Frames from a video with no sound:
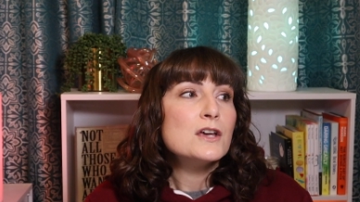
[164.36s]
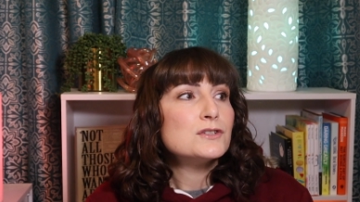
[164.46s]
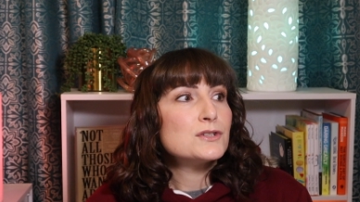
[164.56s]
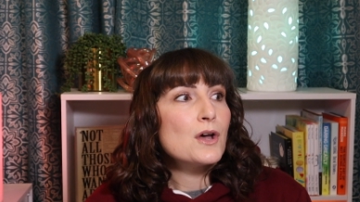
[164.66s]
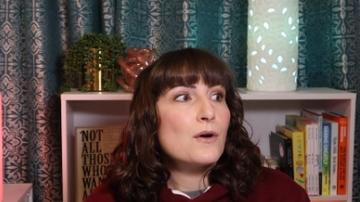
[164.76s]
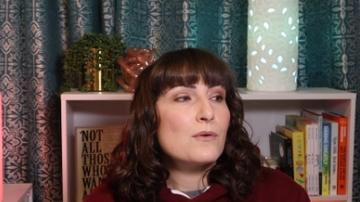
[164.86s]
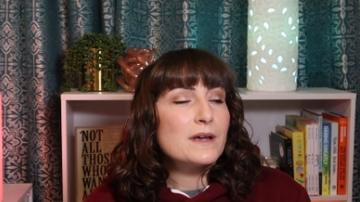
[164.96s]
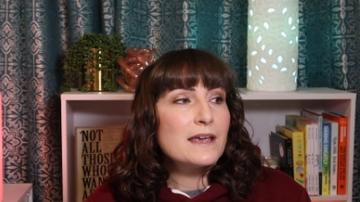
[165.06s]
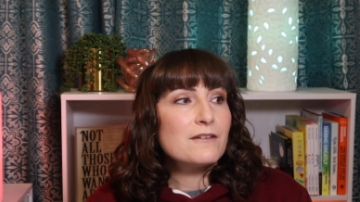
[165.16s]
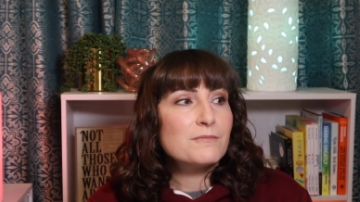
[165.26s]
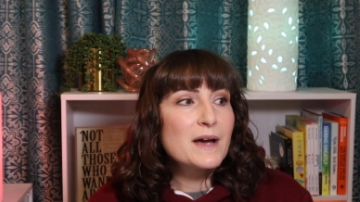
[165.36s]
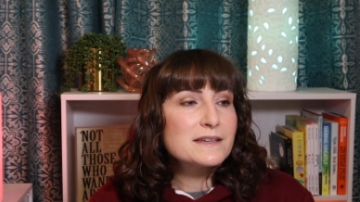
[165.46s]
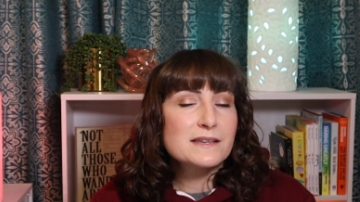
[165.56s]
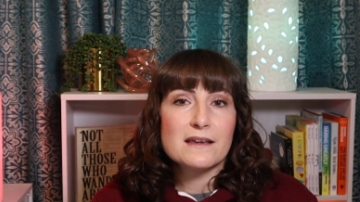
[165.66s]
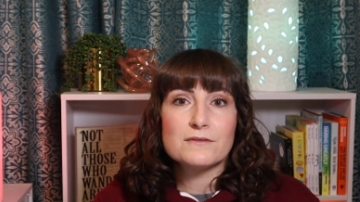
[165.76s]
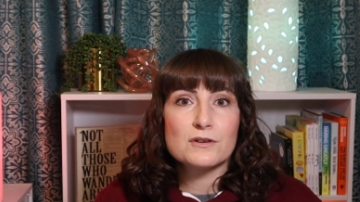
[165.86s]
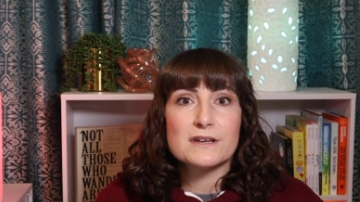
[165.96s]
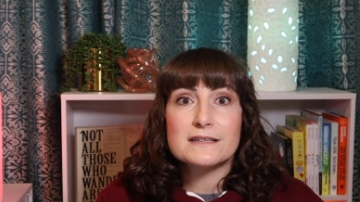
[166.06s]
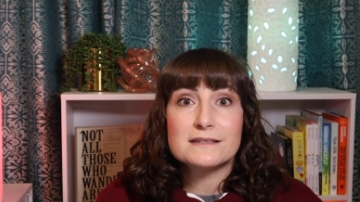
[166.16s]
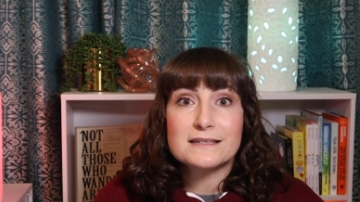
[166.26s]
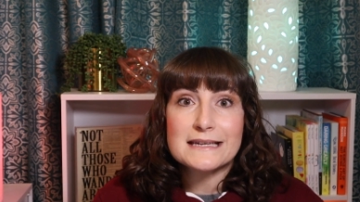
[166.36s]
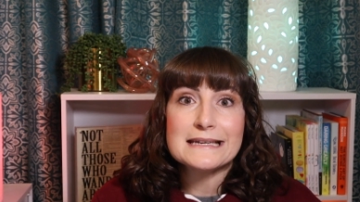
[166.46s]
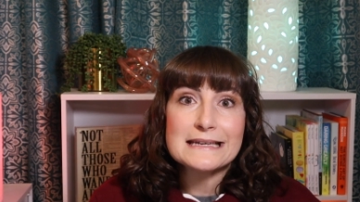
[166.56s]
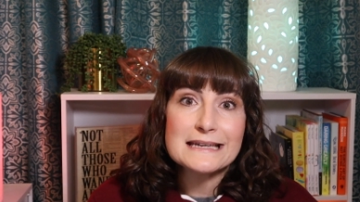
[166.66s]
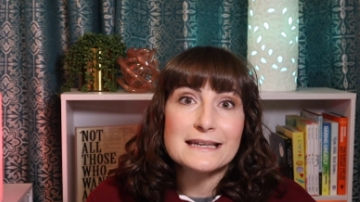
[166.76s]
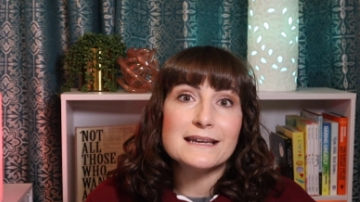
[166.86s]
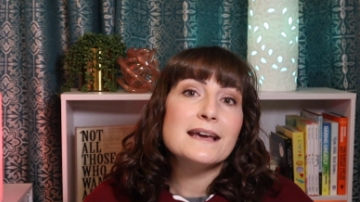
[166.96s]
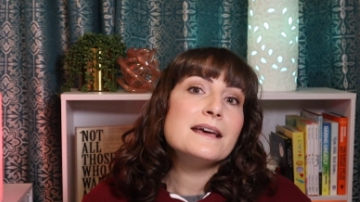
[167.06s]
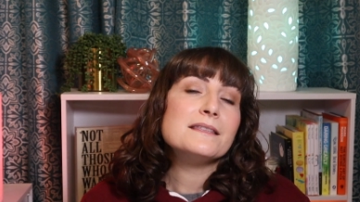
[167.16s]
So if my savior is TE,